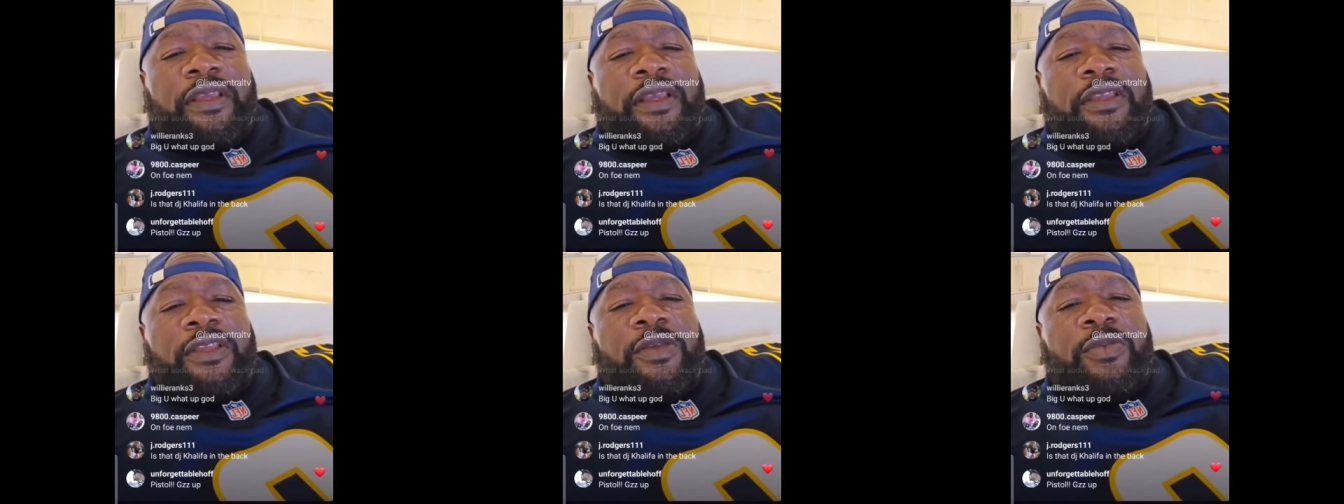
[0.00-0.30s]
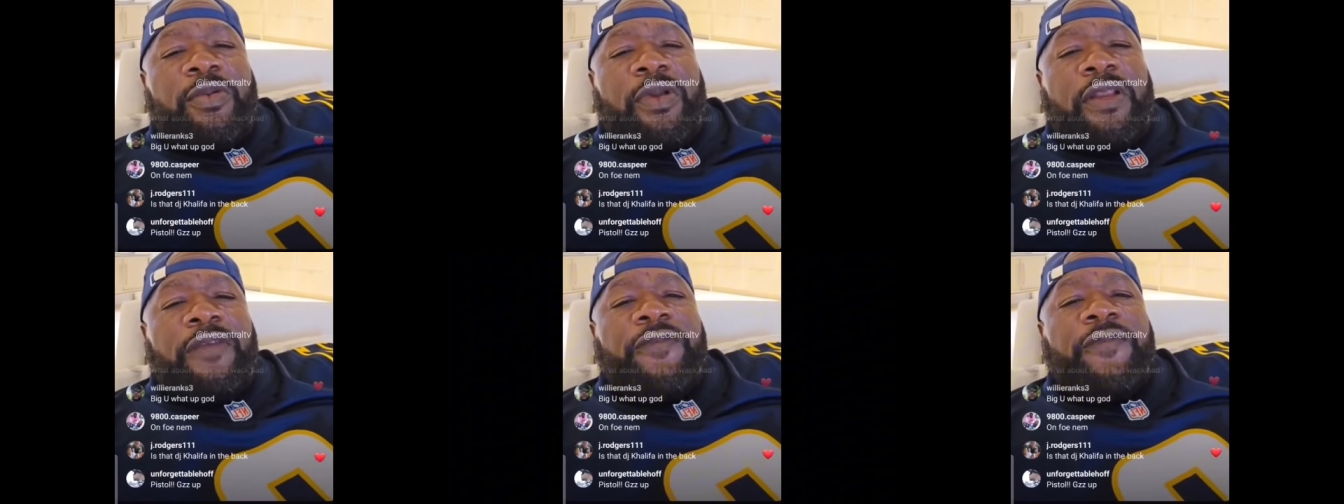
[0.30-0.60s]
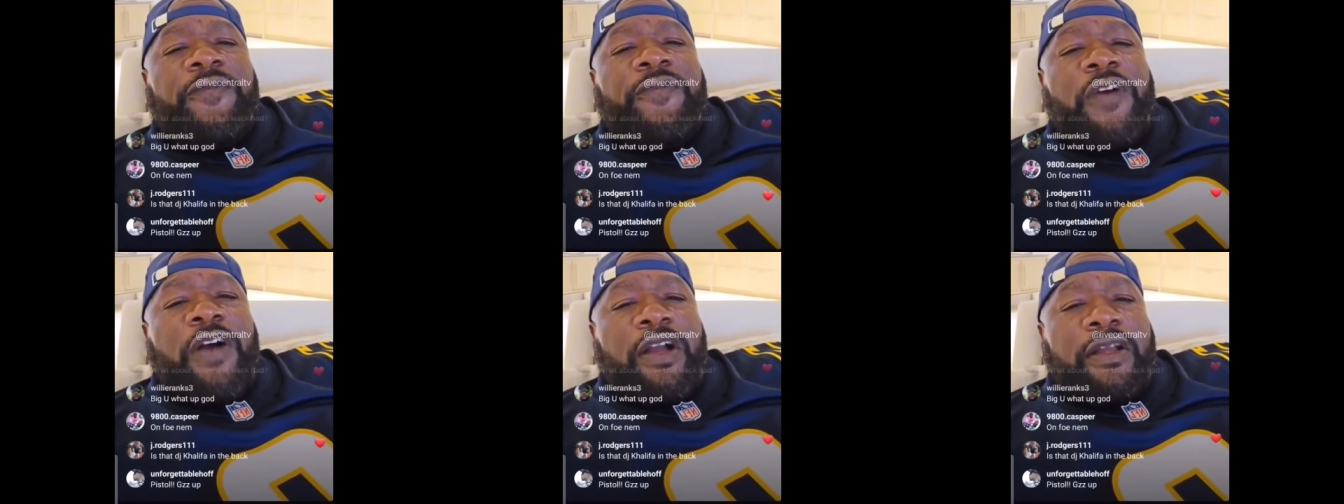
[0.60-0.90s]
and you really
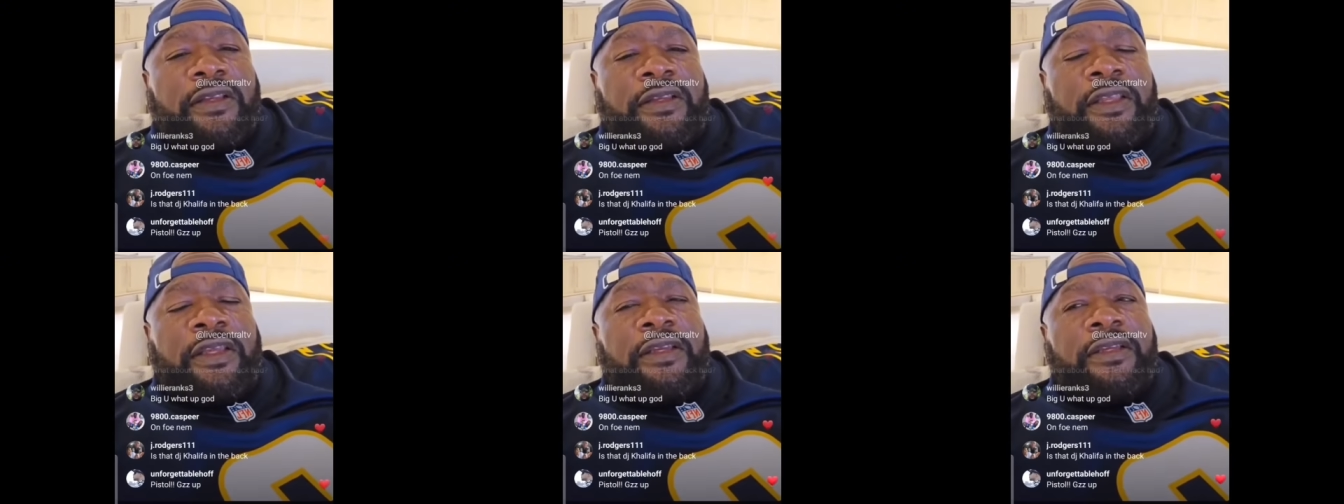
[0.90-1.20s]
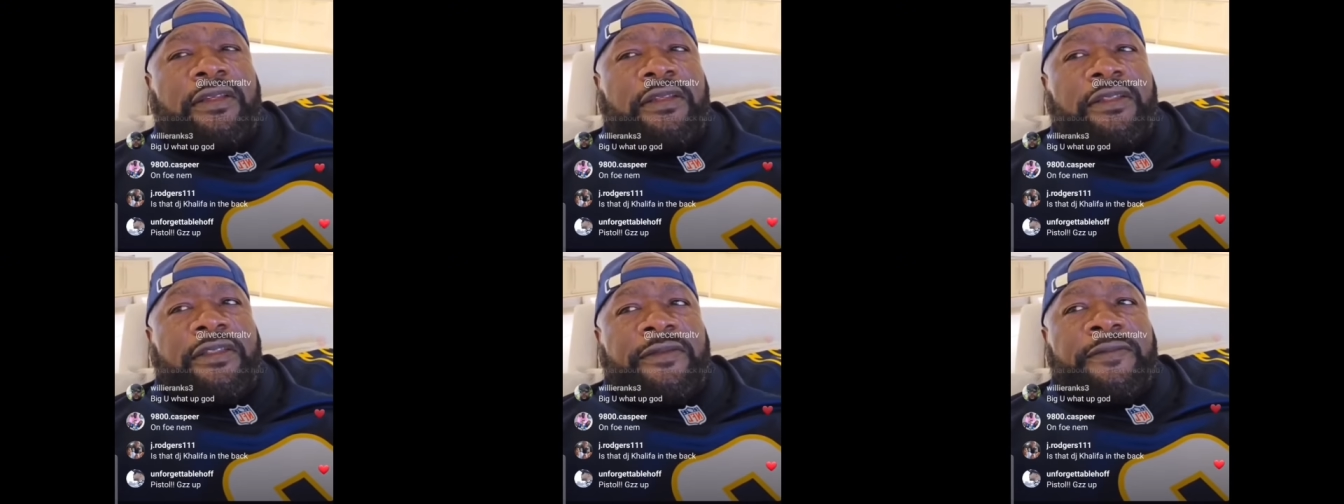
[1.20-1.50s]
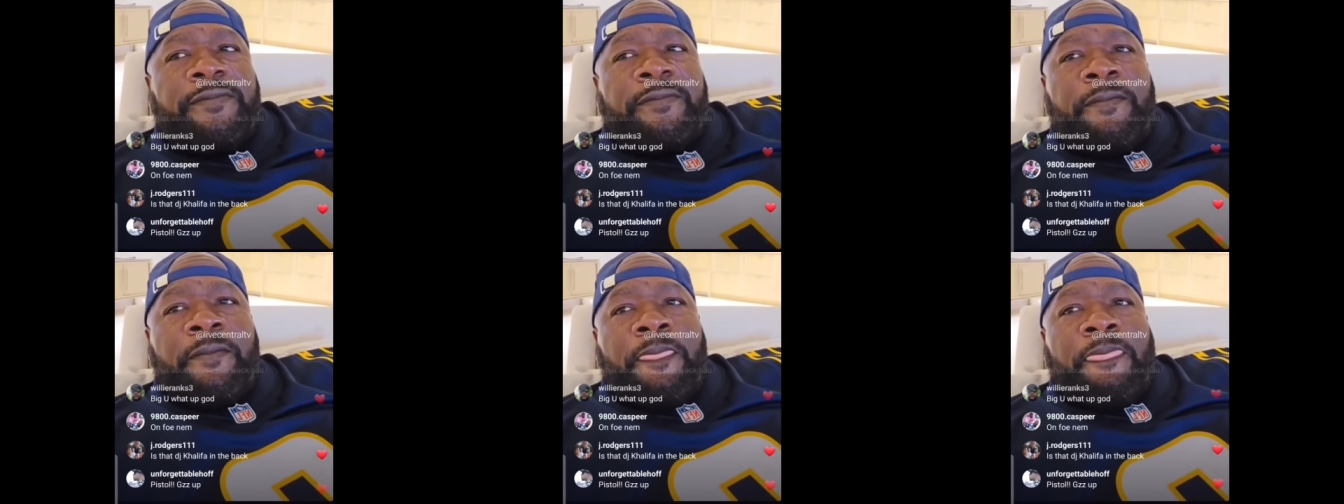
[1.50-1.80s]
fuck niggas.
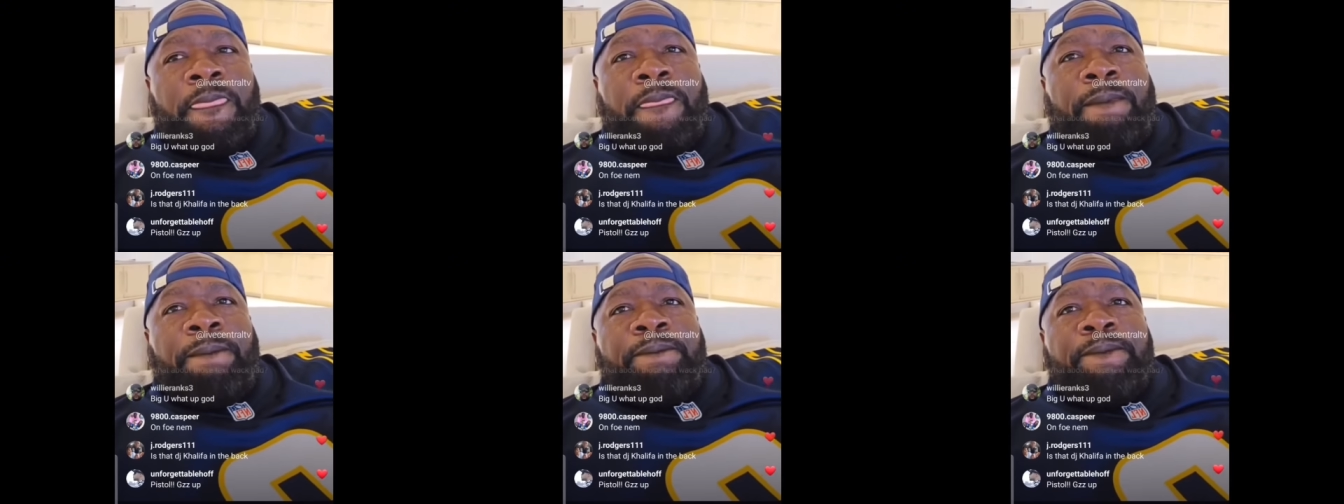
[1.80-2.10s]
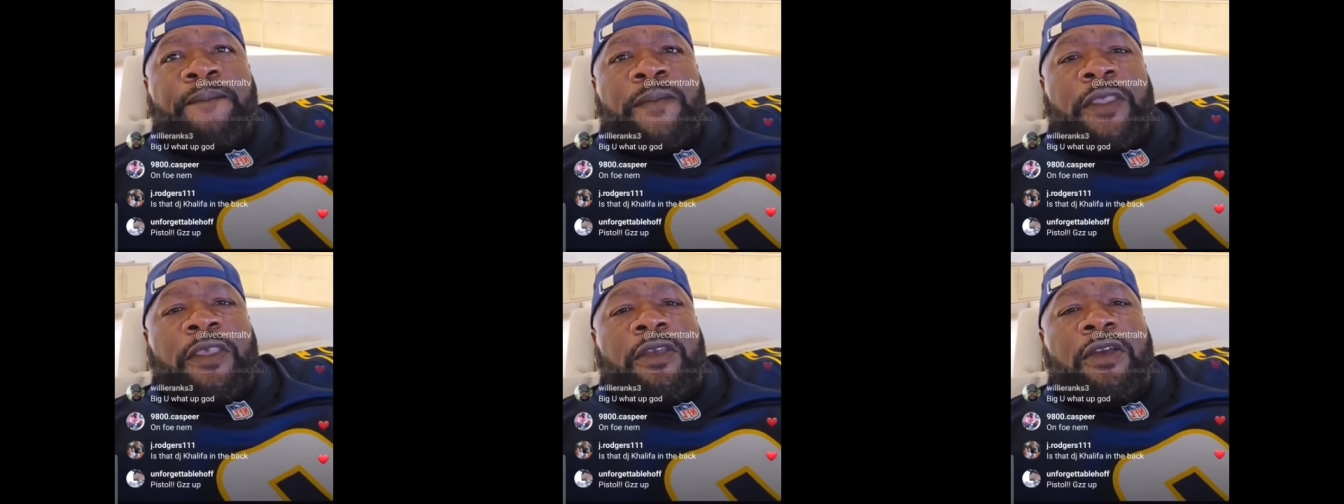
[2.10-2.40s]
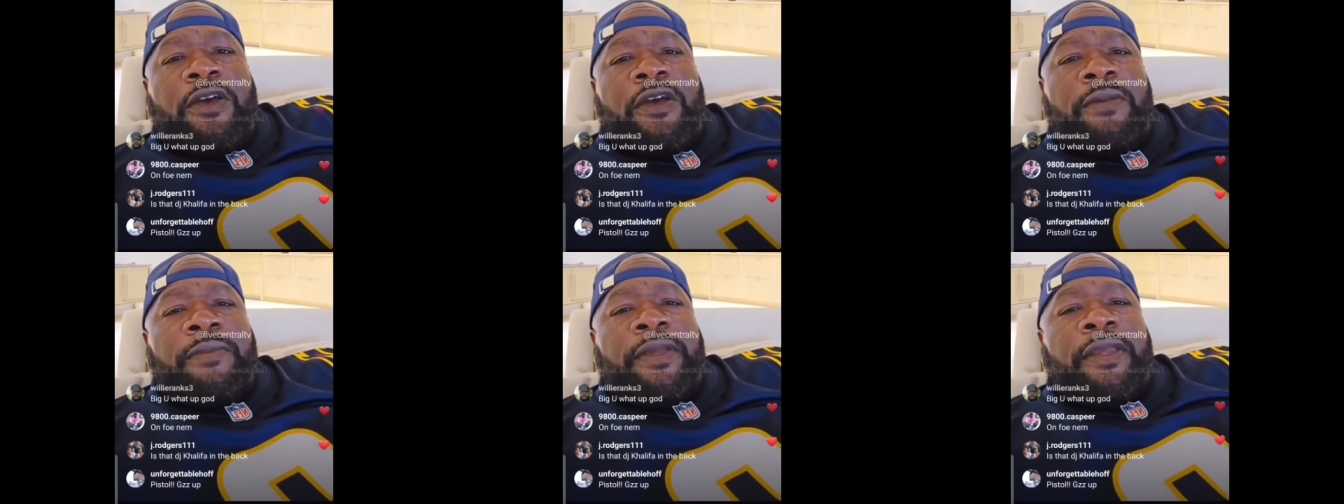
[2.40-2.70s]
You
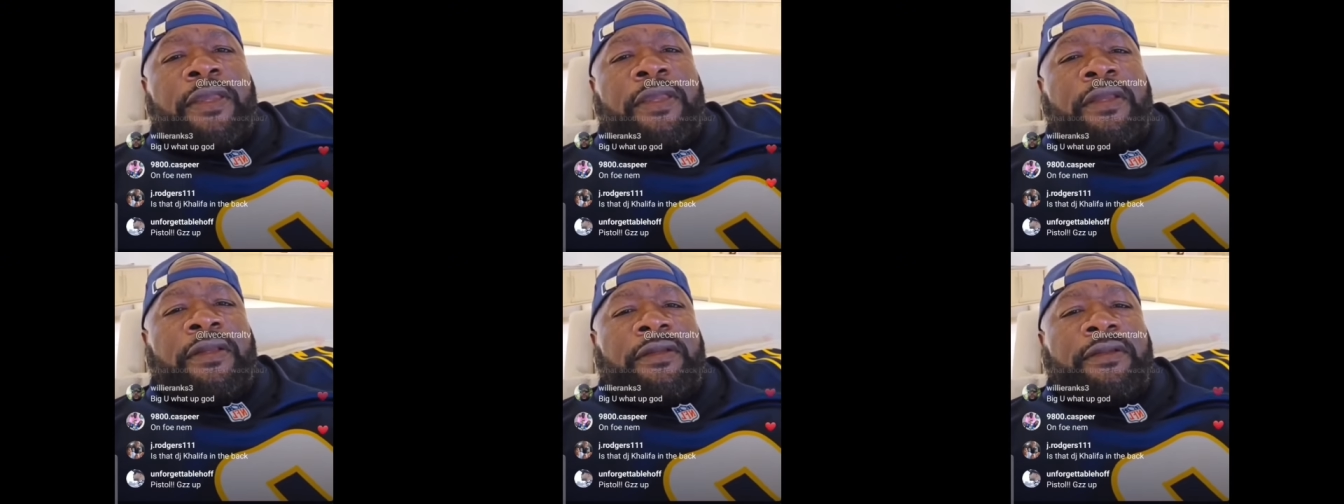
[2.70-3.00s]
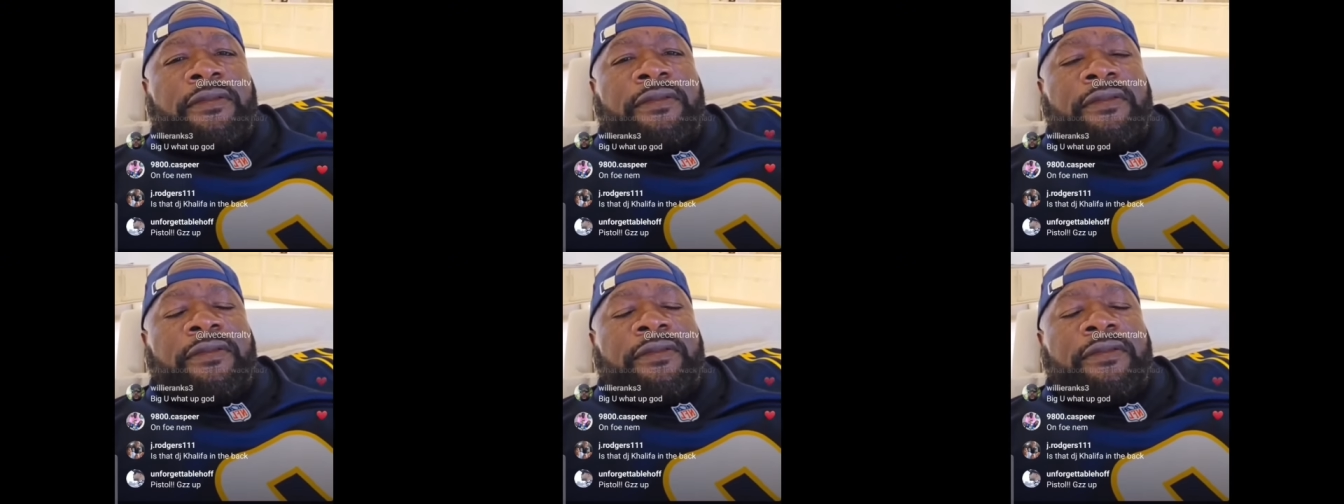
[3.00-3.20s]
know what I mean?